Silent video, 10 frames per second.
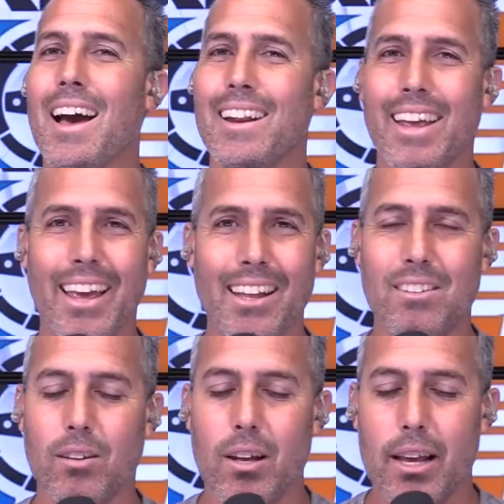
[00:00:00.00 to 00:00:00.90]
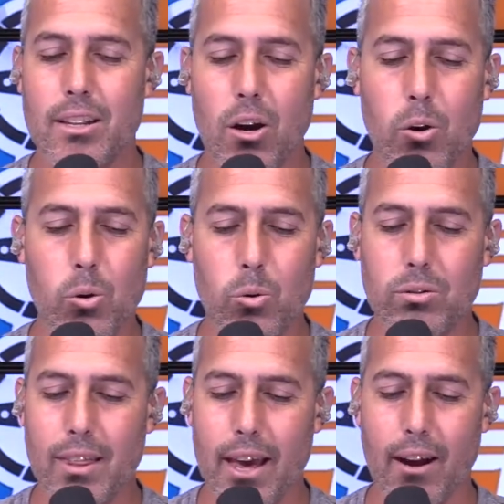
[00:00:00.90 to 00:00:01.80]
how to know
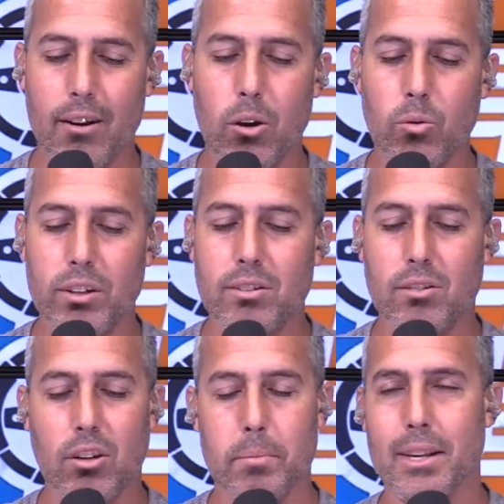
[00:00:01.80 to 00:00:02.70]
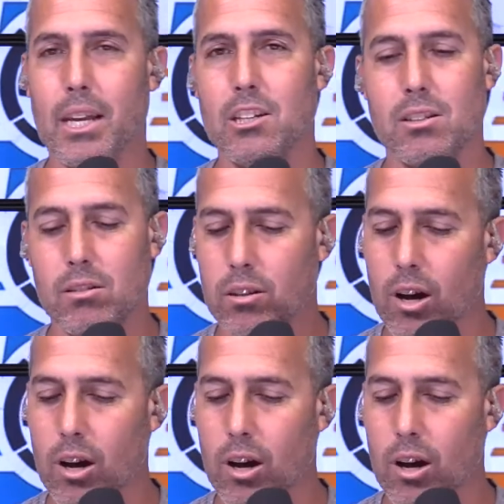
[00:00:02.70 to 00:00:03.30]
who's there, know recent terminations,